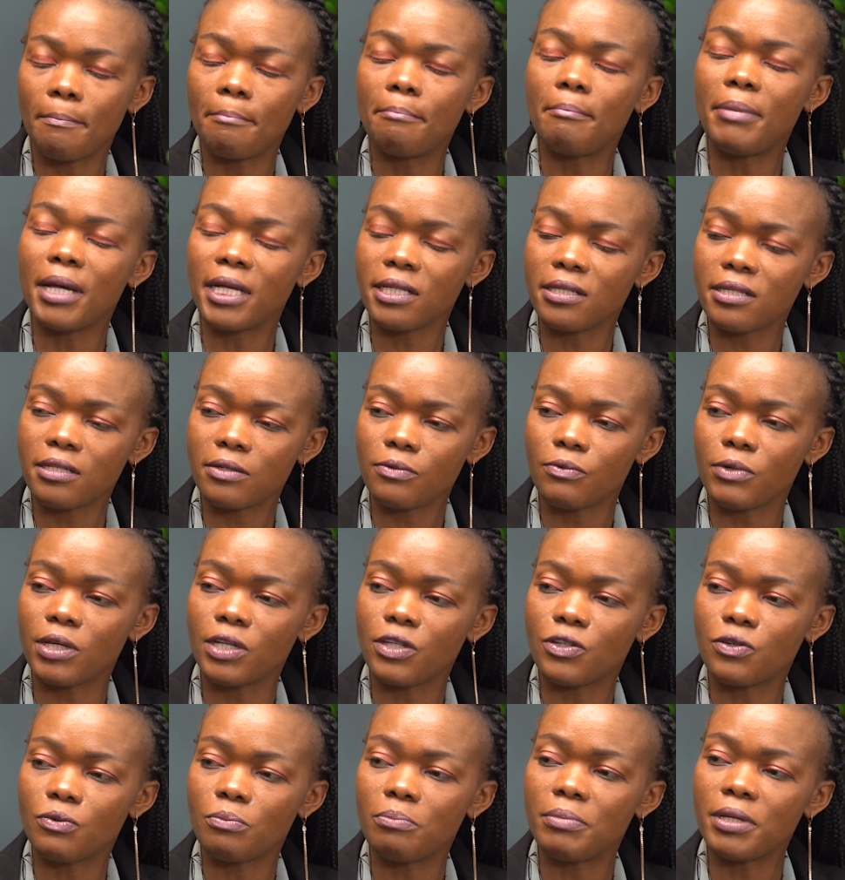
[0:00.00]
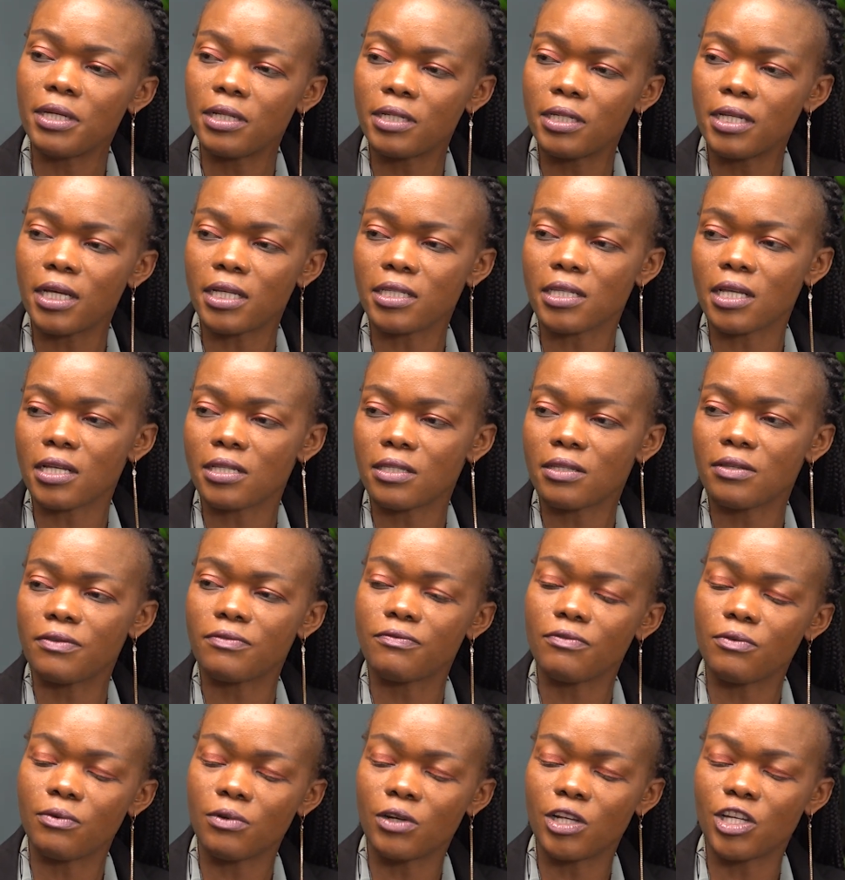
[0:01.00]
best way to build a
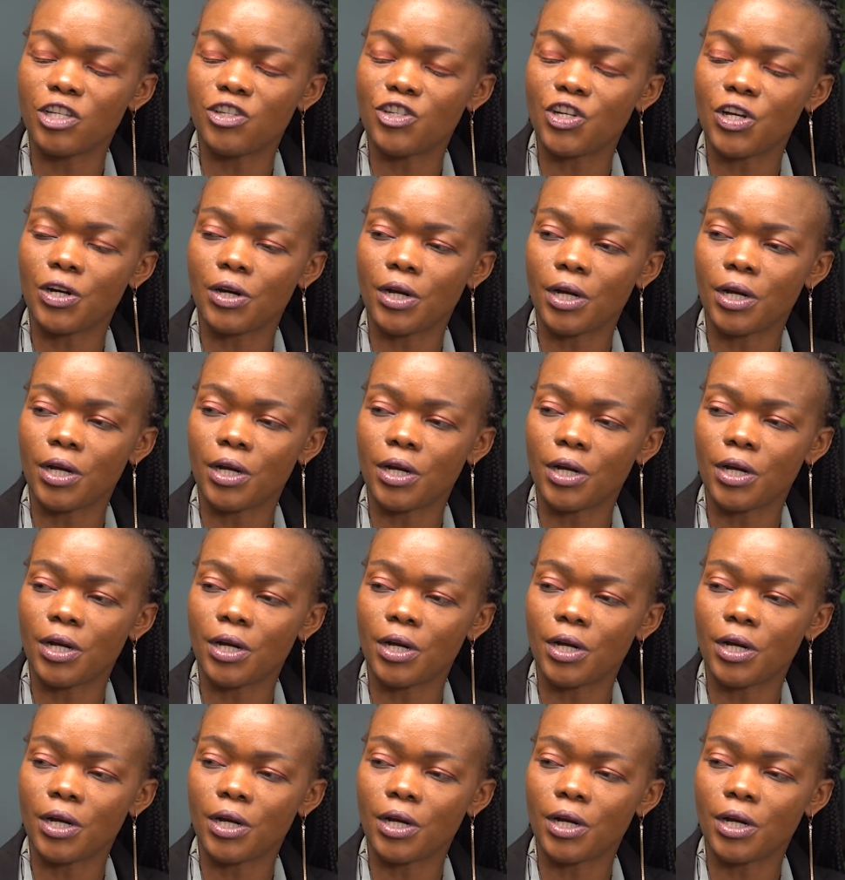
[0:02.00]
successful HR